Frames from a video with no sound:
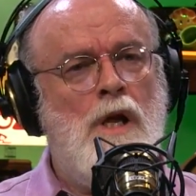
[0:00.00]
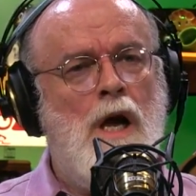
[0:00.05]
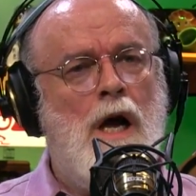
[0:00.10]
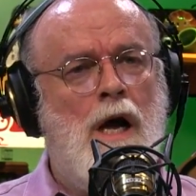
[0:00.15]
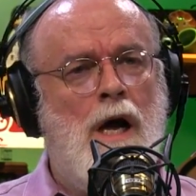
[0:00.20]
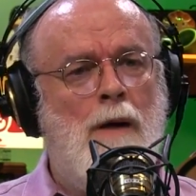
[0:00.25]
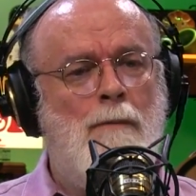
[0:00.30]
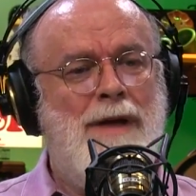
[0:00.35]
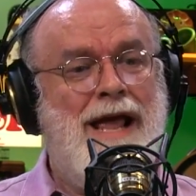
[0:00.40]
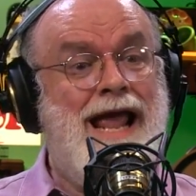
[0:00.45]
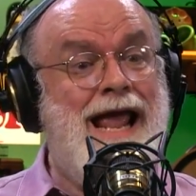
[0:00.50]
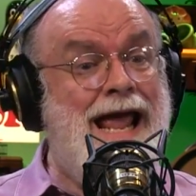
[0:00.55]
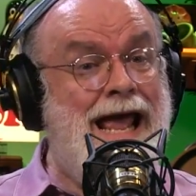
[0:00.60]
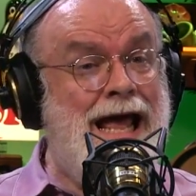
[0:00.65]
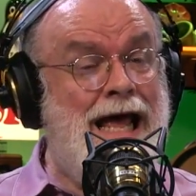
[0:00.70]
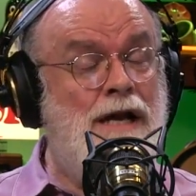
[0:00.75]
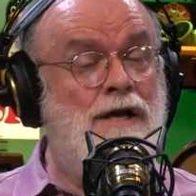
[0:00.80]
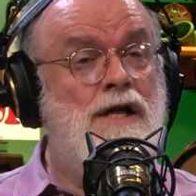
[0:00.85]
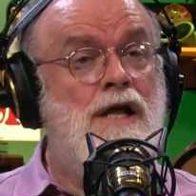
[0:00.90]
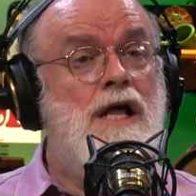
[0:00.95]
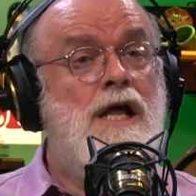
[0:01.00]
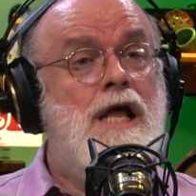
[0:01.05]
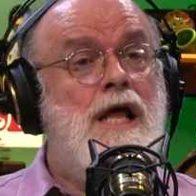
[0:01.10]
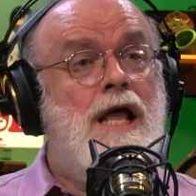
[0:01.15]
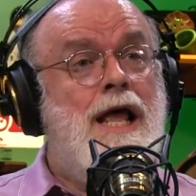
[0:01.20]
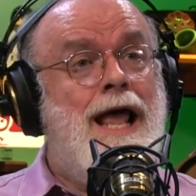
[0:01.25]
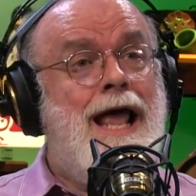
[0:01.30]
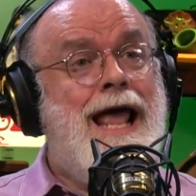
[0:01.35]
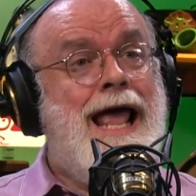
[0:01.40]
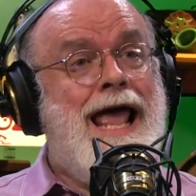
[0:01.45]
Um, and
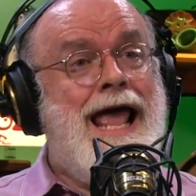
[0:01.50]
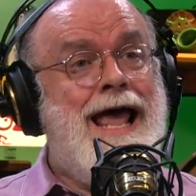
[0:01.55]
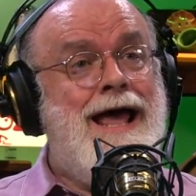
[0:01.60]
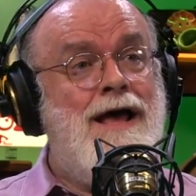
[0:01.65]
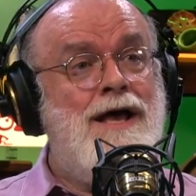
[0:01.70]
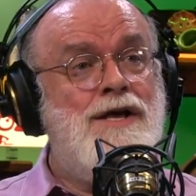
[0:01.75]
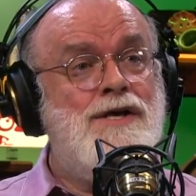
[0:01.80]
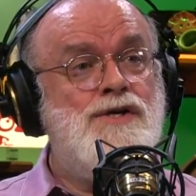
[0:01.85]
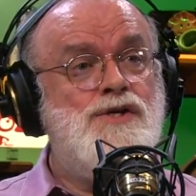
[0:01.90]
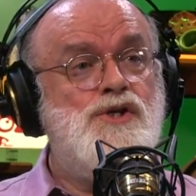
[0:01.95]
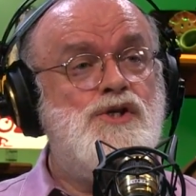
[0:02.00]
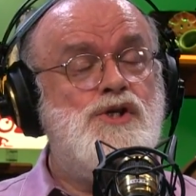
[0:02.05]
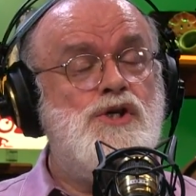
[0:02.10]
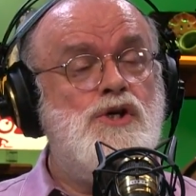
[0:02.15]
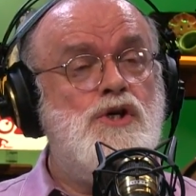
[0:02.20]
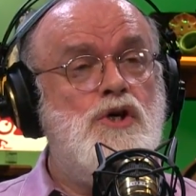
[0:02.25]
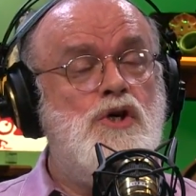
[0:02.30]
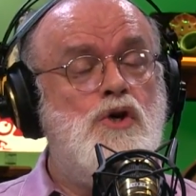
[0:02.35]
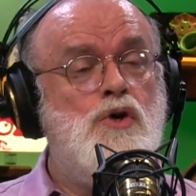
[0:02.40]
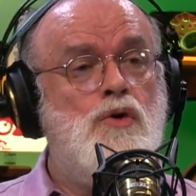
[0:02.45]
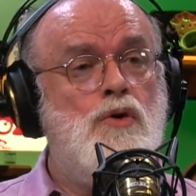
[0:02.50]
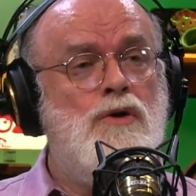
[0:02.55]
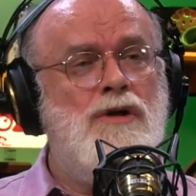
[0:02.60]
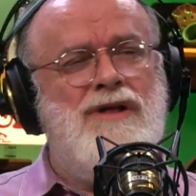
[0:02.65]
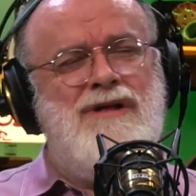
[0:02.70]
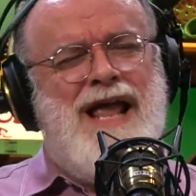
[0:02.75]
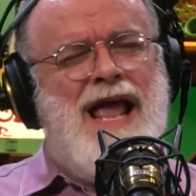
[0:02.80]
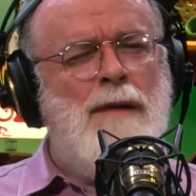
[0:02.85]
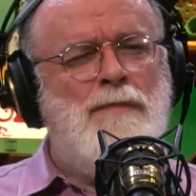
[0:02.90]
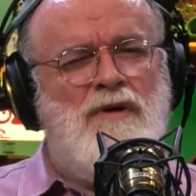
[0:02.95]
as you
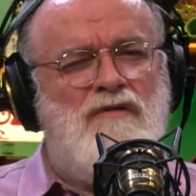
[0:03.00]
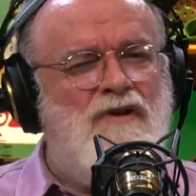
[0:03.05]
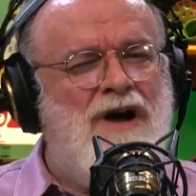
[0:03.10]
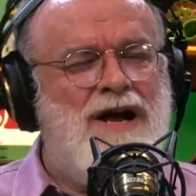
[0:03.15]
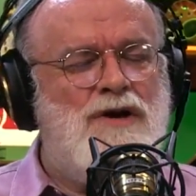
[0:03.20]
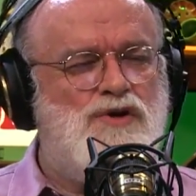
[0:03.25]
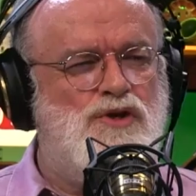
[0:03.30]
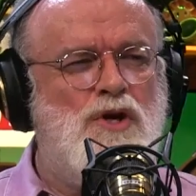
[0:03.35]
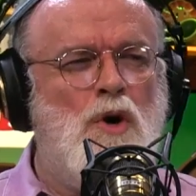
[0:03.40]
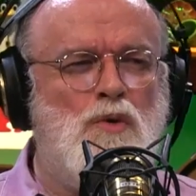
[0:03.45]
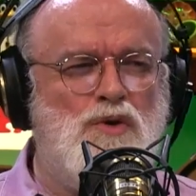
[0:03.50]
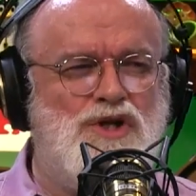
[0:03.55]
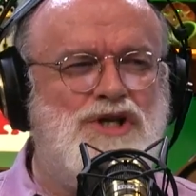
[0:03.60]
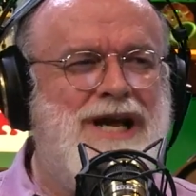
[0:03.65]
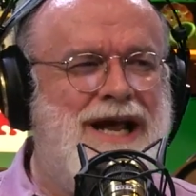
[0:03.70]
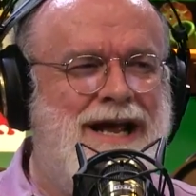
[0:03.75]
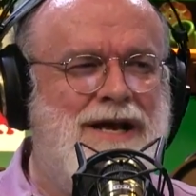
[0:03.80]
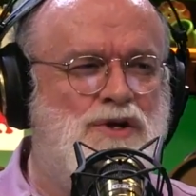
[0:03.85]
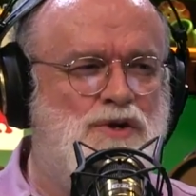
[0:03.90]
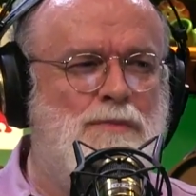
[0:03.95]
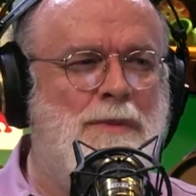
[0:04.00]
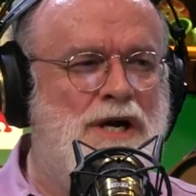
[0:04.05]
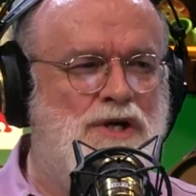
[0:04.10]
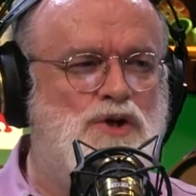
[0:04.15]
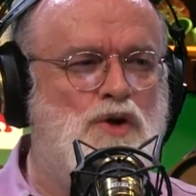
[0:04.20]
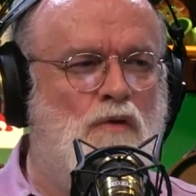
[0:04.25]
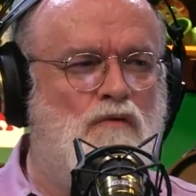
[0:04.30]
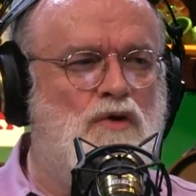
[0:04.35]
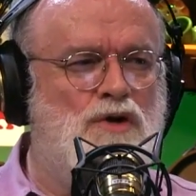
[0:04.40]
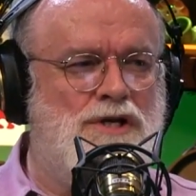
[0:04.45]
amplifiers don't change
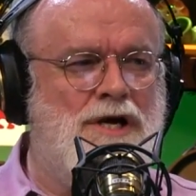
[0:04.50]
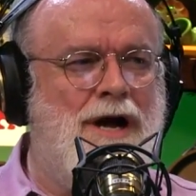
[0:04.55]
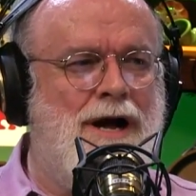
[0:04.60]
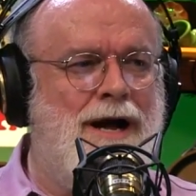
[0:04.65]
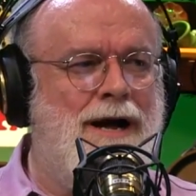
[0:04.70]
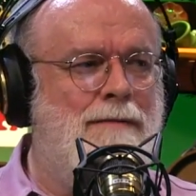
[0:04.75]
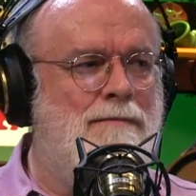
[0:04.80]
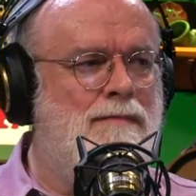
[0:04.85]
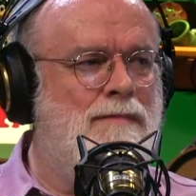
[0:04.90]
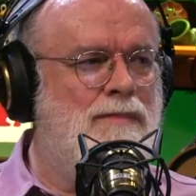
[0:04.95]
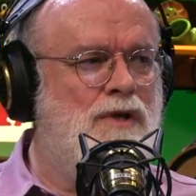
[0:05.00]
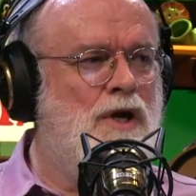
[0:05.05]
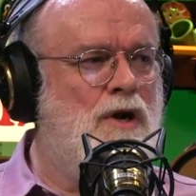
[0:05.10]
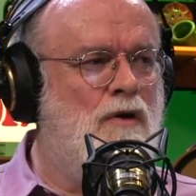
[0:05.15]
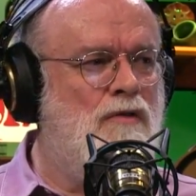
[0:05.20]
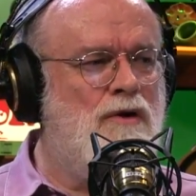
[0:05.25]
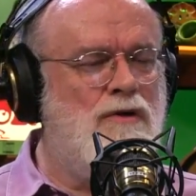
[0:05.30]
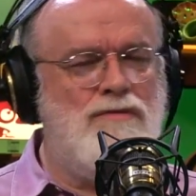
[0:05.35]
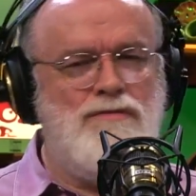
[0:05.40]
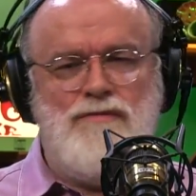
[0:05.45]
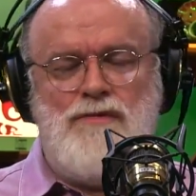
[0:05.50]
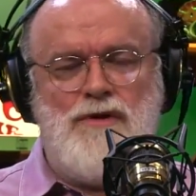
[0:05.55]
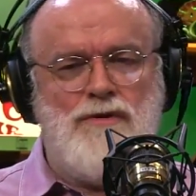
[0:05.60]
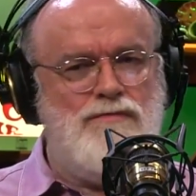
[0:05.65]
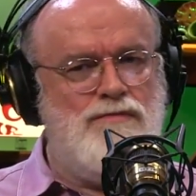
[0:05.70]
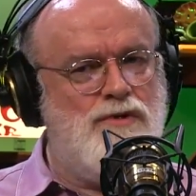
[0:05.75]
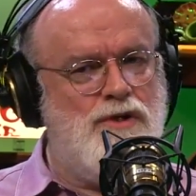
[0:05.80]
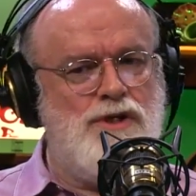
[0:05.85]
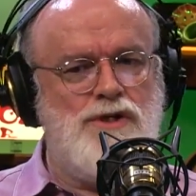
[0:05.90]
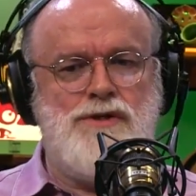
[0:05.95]
much over time. You know, they're they're
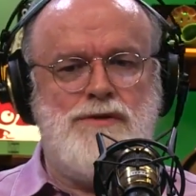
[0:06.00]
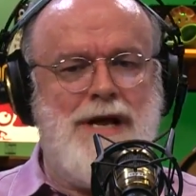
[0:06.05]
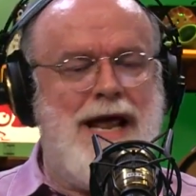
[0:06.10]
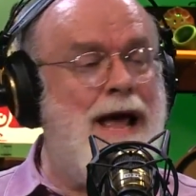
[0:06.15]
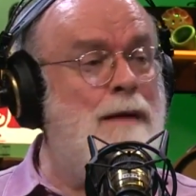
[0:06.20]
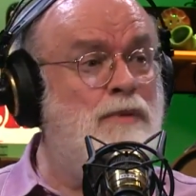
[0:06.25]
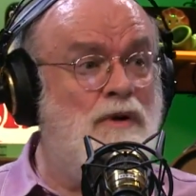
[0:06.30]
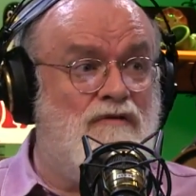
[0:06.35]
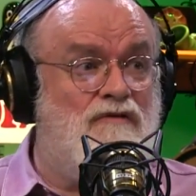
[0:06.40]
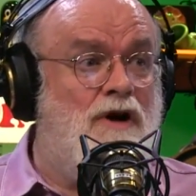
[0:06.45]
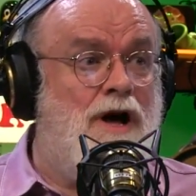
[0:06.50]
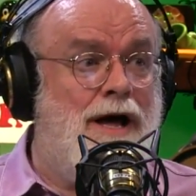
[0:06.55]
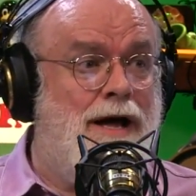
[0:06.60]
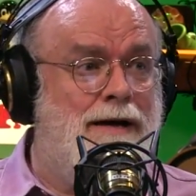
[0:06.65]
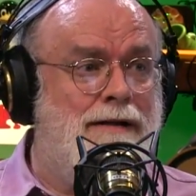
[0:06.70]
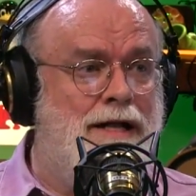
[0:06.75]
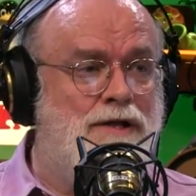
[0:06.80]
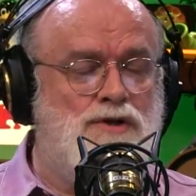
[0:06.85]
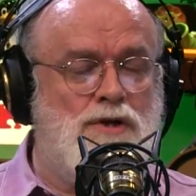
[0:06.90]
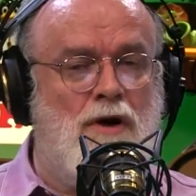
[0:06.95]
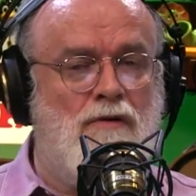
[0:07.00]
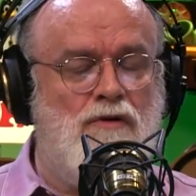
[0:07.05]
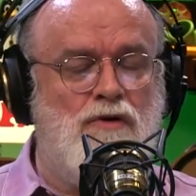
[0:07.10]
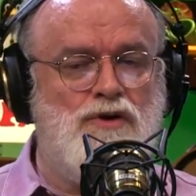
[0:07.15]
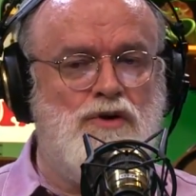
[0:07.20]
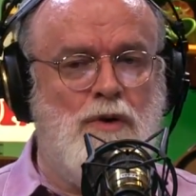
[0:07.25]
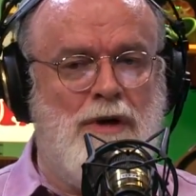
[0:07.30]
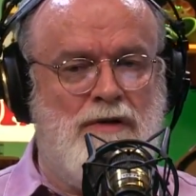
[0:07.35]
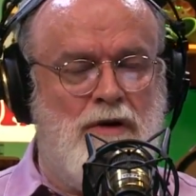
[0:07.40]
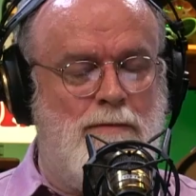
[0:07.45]
just amplifying. That's all they're
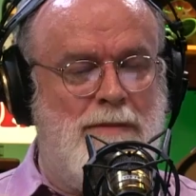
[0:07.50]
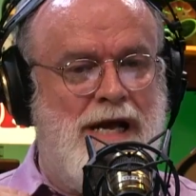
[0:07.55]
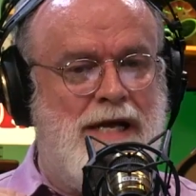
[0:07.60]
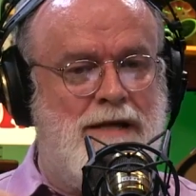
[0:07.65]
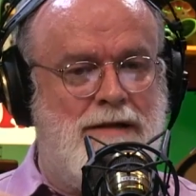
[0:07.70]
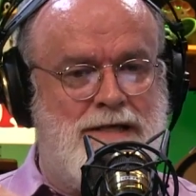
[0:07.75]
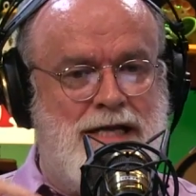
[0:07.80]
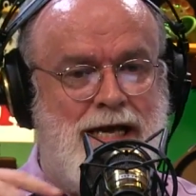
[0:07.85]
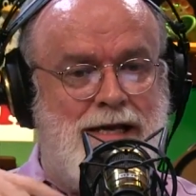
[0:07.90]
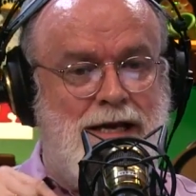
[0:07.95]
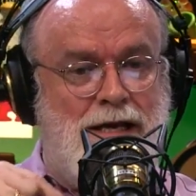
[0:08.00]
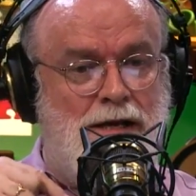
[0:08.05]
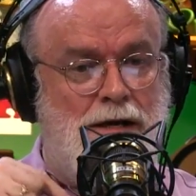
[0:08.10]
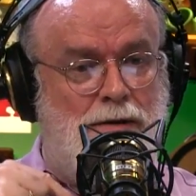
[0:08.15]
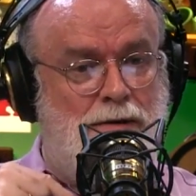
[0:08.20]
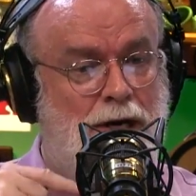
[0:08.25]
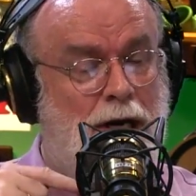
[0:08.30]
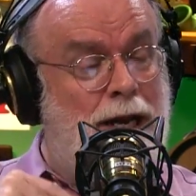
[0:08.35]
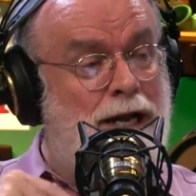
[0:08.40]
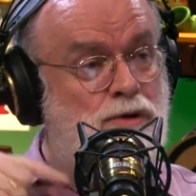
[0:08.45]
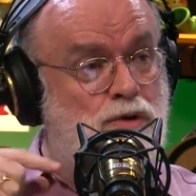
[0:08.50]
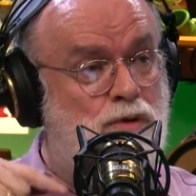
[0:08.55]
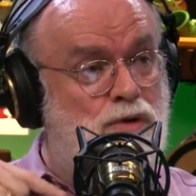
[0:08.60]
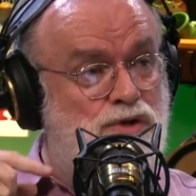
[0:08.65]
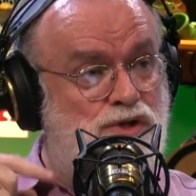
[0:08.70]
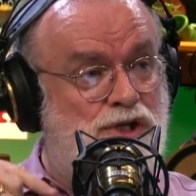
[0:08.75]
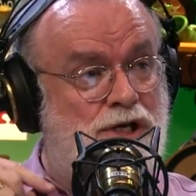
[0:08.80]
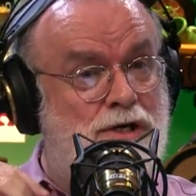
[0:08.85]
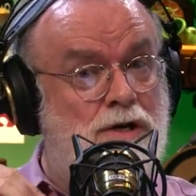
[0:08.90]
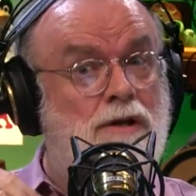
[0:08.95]
doing. They're make, taking an electrical
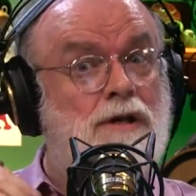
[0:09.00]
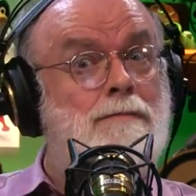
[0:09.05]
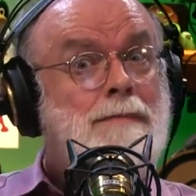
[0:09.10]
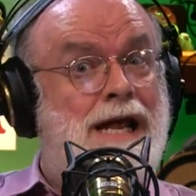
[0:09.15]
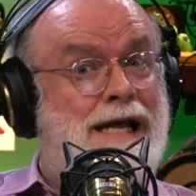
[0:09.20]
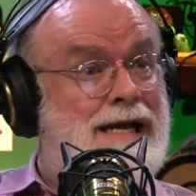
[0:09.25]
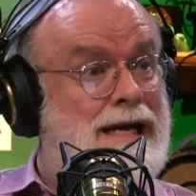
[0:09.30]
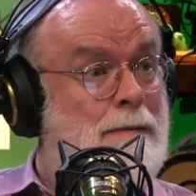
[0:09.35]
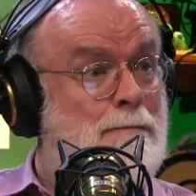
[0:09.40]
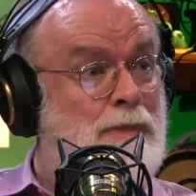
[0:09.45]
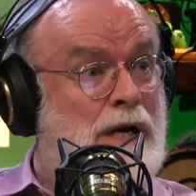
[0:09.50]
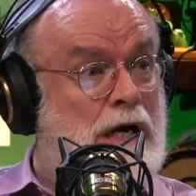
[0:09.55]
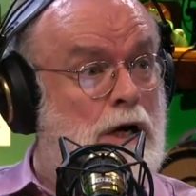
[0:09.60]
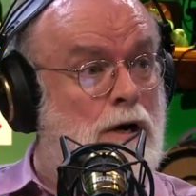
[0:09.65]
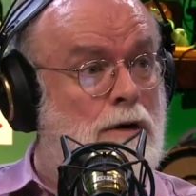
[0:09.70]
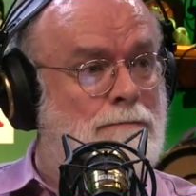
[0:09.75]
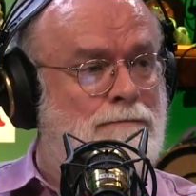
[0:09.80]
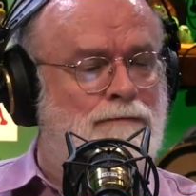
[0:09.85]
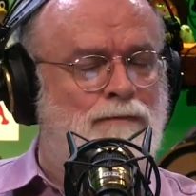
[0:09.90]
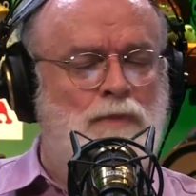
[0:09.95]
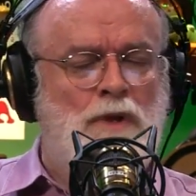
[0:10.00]
signal and making it bigger.